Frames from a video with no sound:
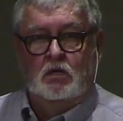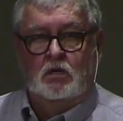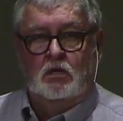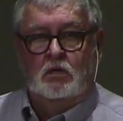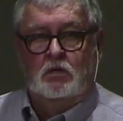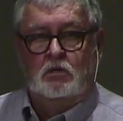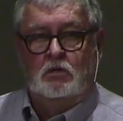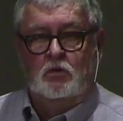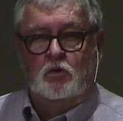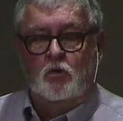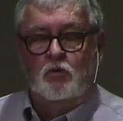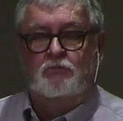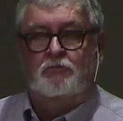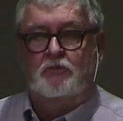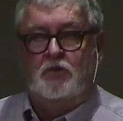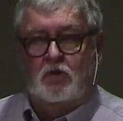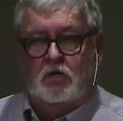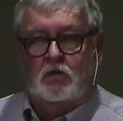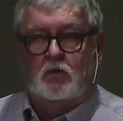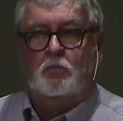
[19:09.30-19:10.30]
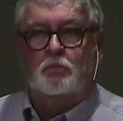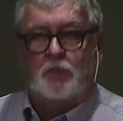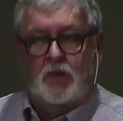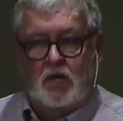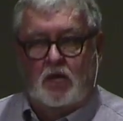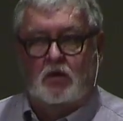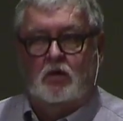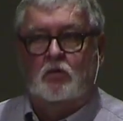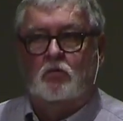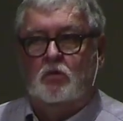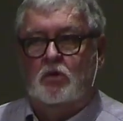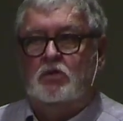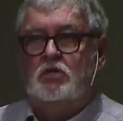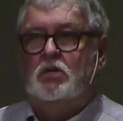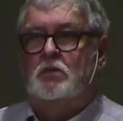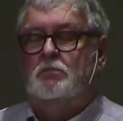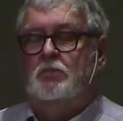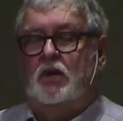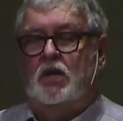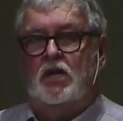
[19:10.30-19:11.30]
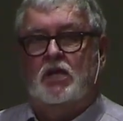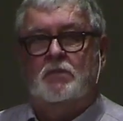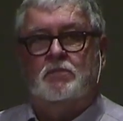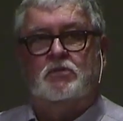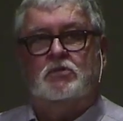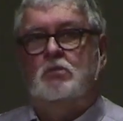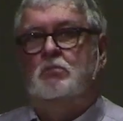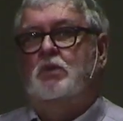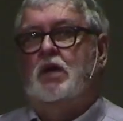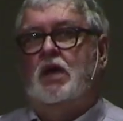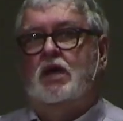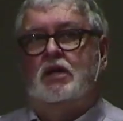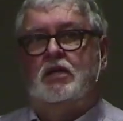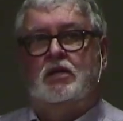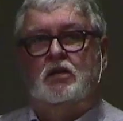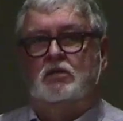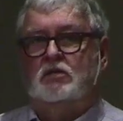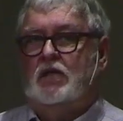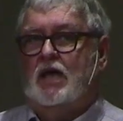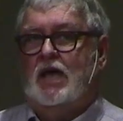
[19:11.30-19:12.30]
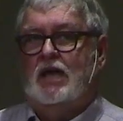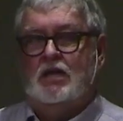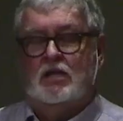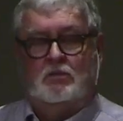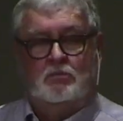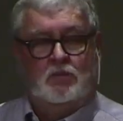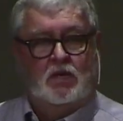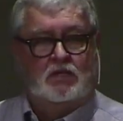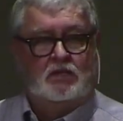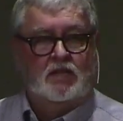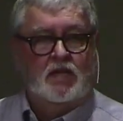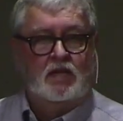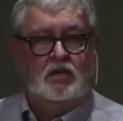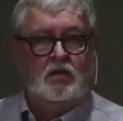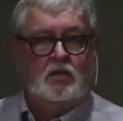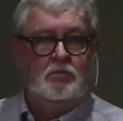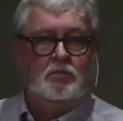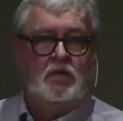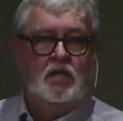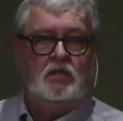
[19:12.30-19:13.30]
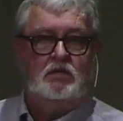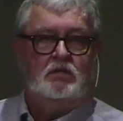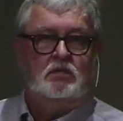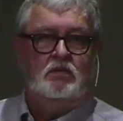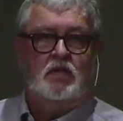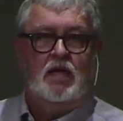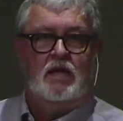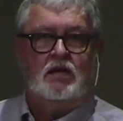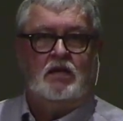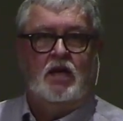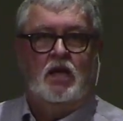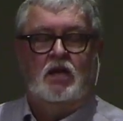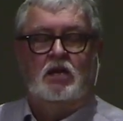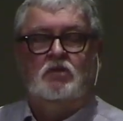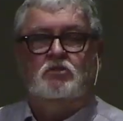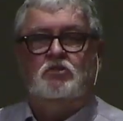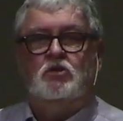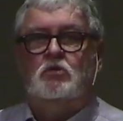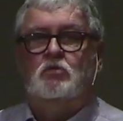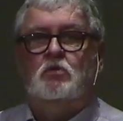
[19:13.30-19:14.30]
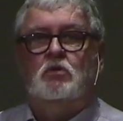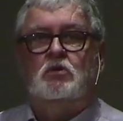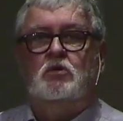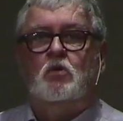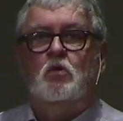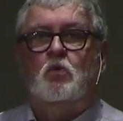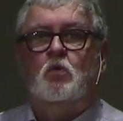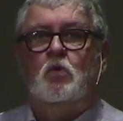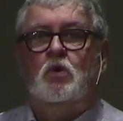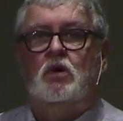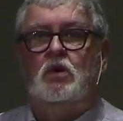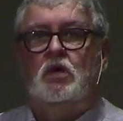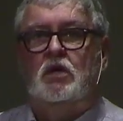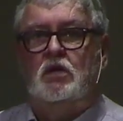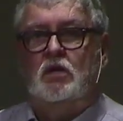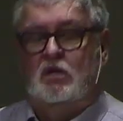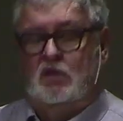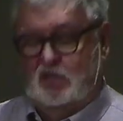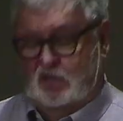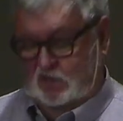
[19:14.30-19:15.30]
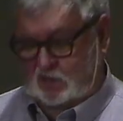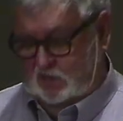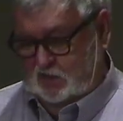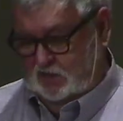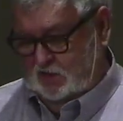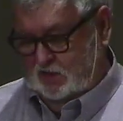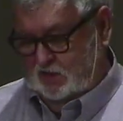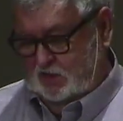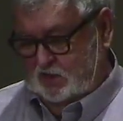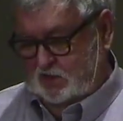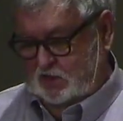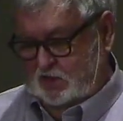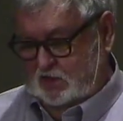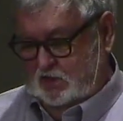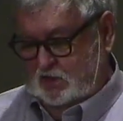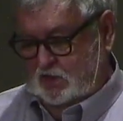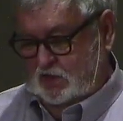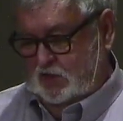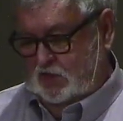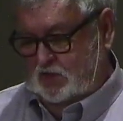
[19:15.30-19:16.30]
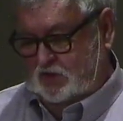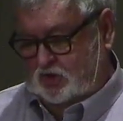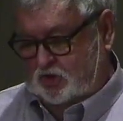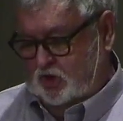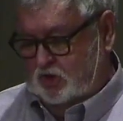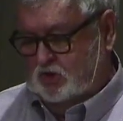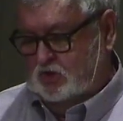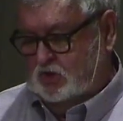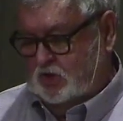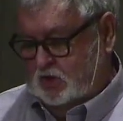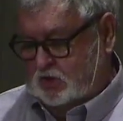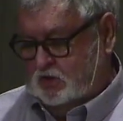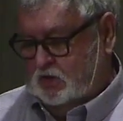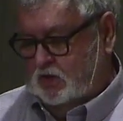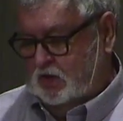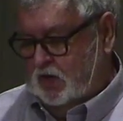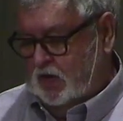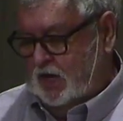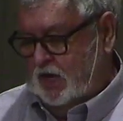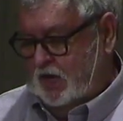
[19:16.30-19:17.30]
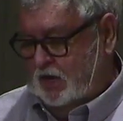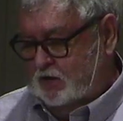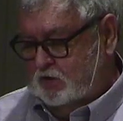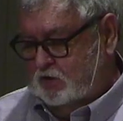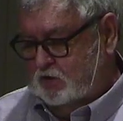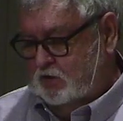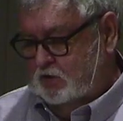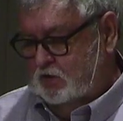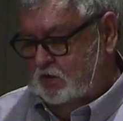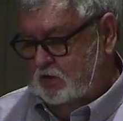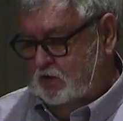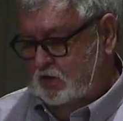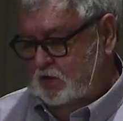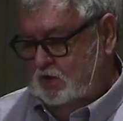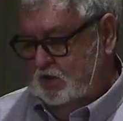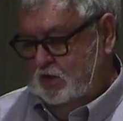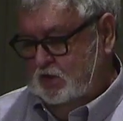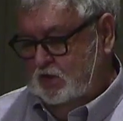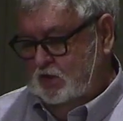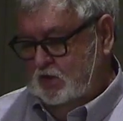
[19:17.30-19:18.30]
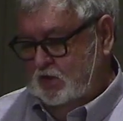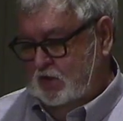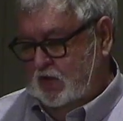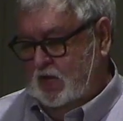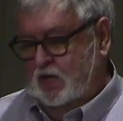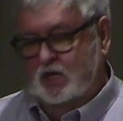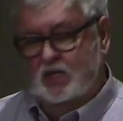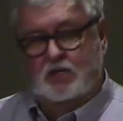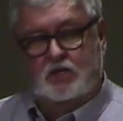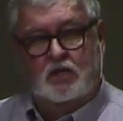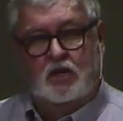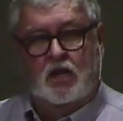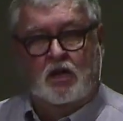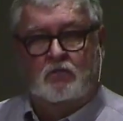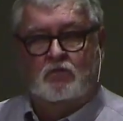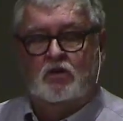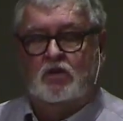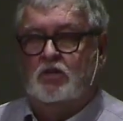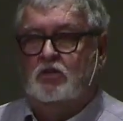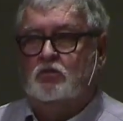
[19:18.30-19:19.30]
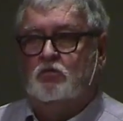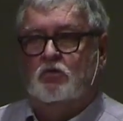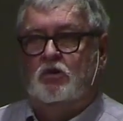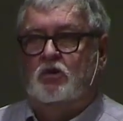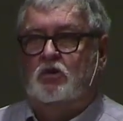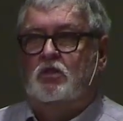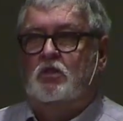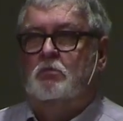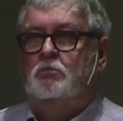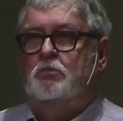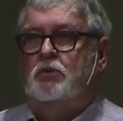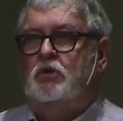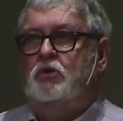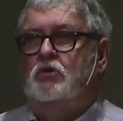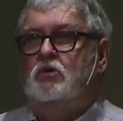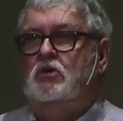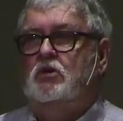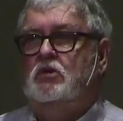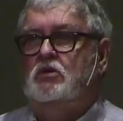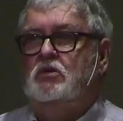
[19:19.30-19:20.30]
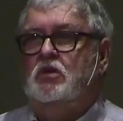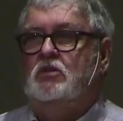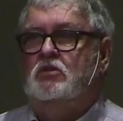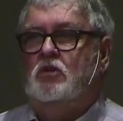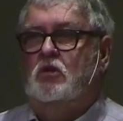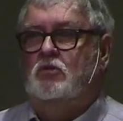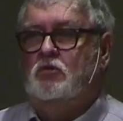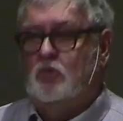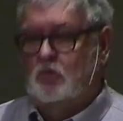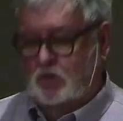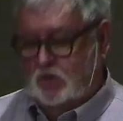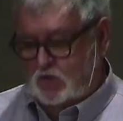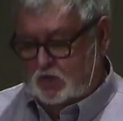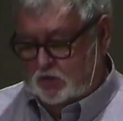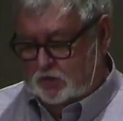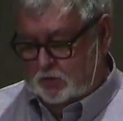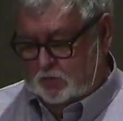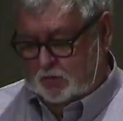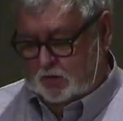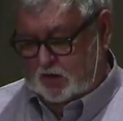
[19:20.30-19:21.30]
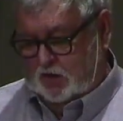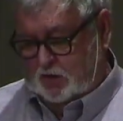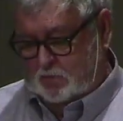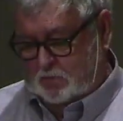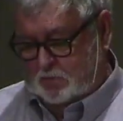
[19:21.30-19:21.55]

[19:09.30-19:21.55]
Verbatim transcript: You feel better when you blame somebody else. I didn't make that up. That's psychology 101. It just doesn't last. And it never gets rid of the bitterness that's underneath the blame.